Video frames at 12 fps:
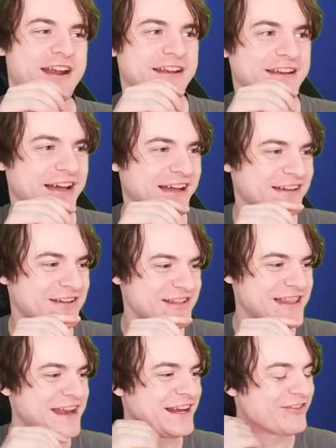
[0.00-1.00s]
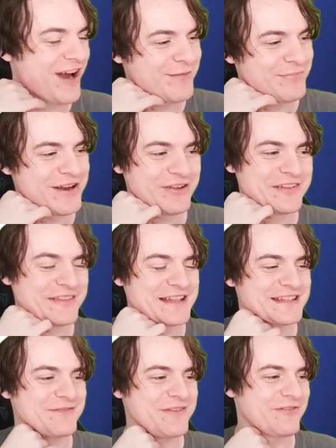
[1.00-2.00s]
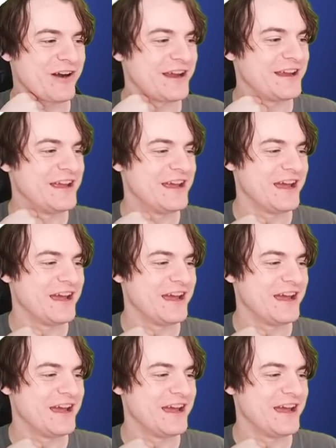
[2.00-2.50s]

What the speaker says: and Leningrad, but I don't think that's going to be right.